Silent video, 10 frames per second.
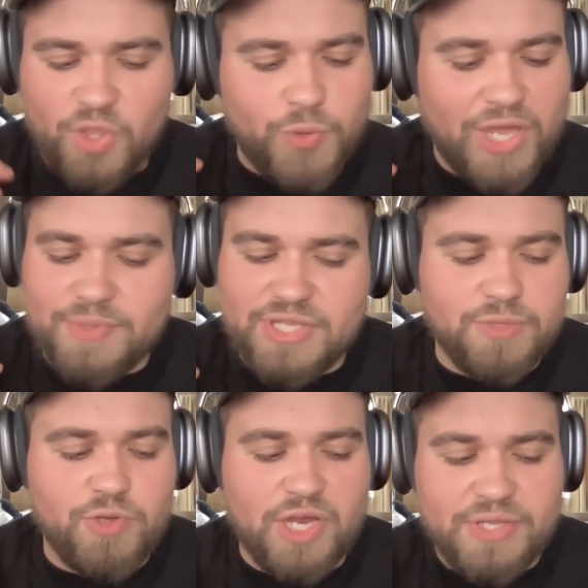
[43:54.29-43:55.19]
you gotta make
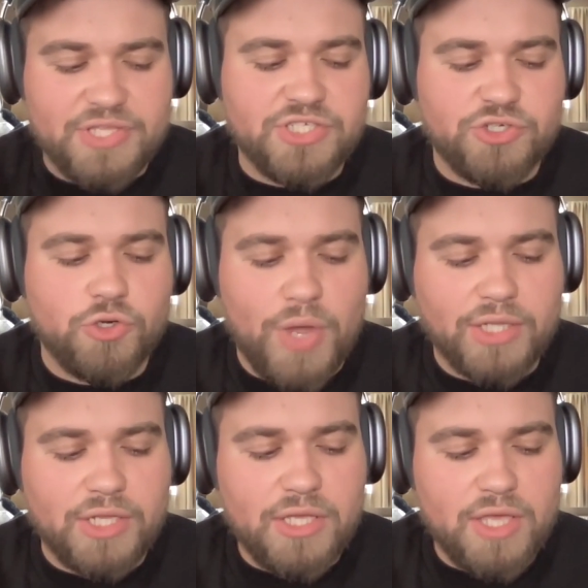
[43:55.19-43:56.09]
a decision
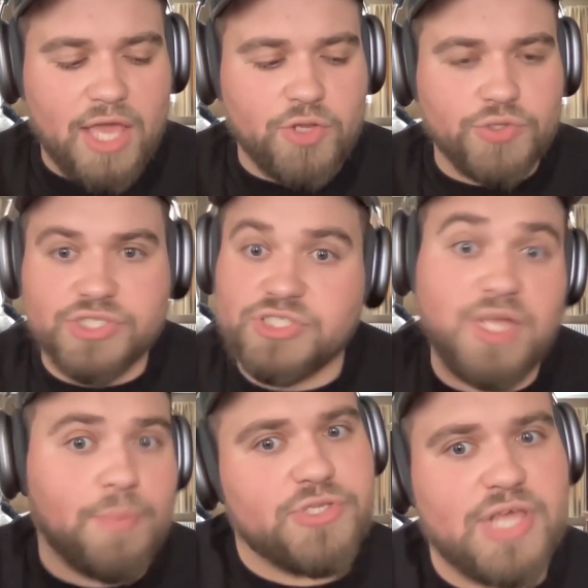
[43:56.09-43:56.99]
quickly and you just
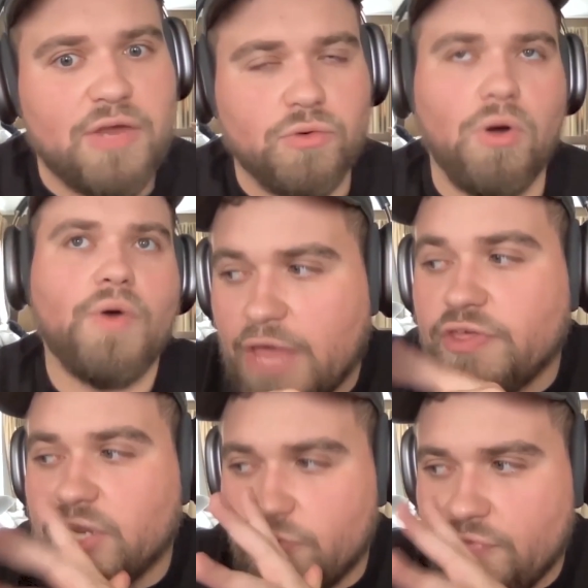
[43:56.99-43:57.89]
step into that role. I
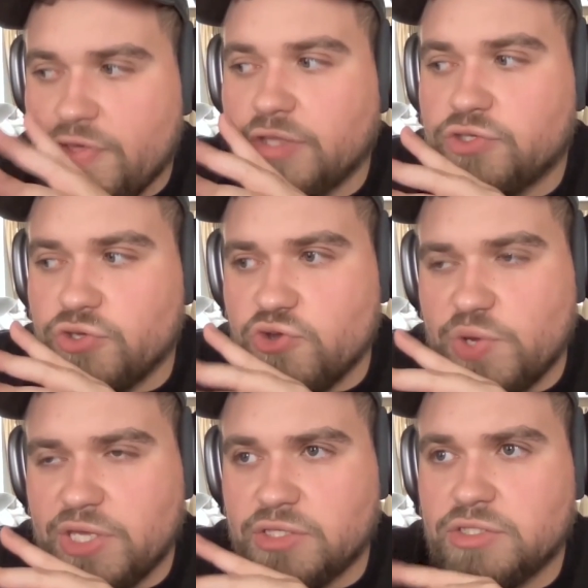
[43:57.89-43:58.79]
think another thing too
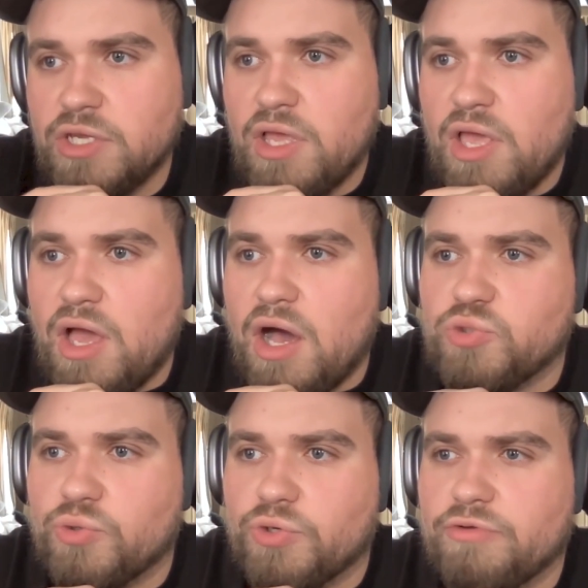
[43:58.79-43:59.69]
is
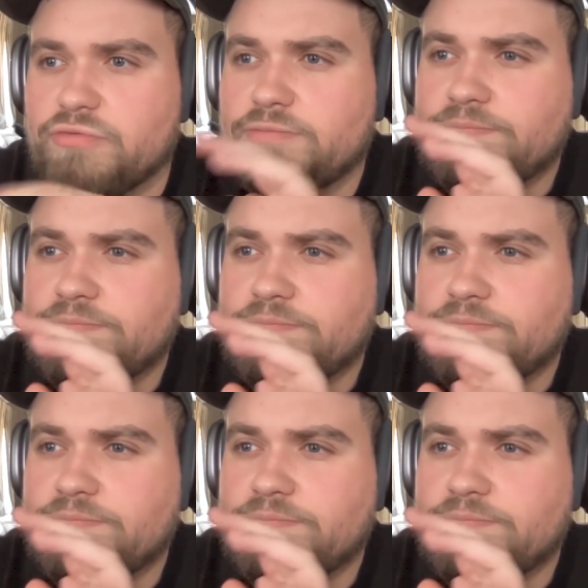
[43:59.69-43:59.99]
sort of